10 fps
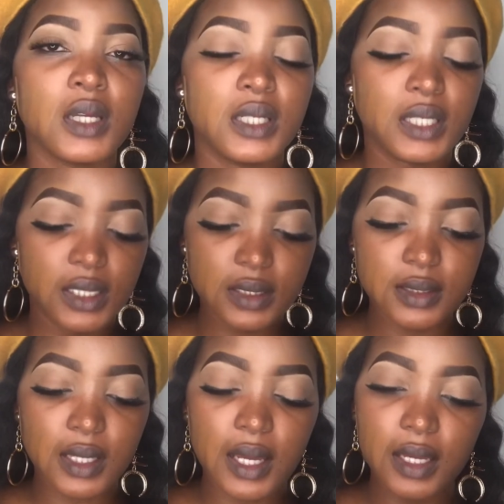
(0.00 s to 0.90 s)
Next
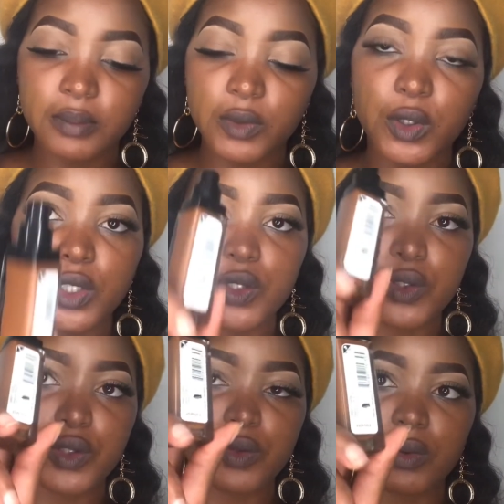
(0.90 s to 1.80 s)
I'm going to
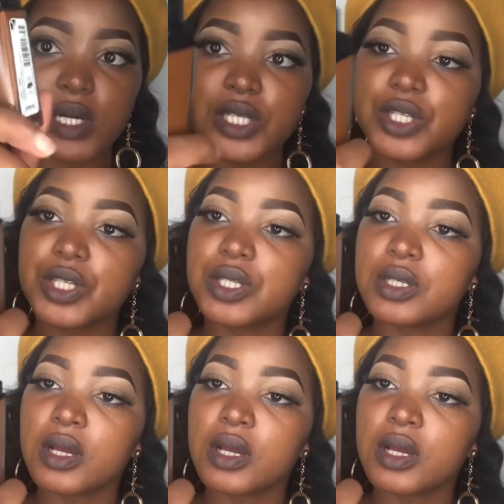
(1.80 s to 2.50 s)
swatch